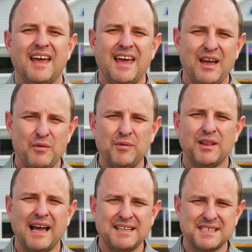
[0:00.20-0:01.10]
hey, we
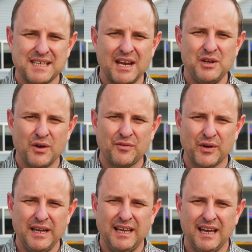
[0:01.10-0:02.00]
would like to send you a
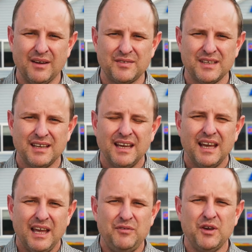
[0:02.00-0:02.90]
free gift.
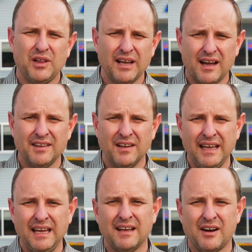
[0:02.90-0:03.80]
If you click on the
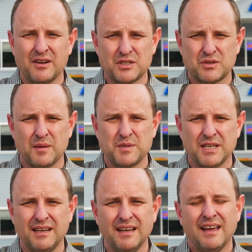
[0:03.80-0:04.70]
link in our
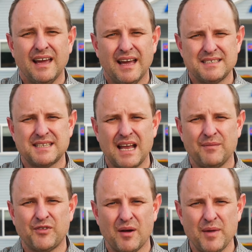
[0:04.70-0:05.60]
description and sign
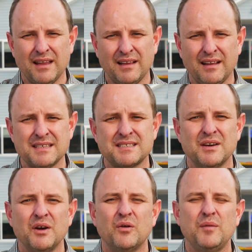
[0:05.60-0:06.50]
up for our mailing list,
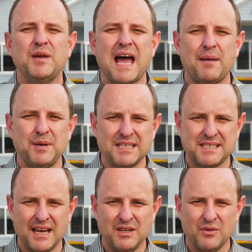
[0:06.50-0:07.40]
we'd be happy to
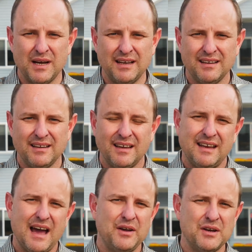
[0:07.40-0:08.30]
send you one.
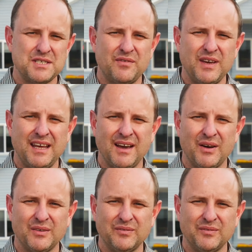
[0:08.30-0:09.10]
Now here's the video.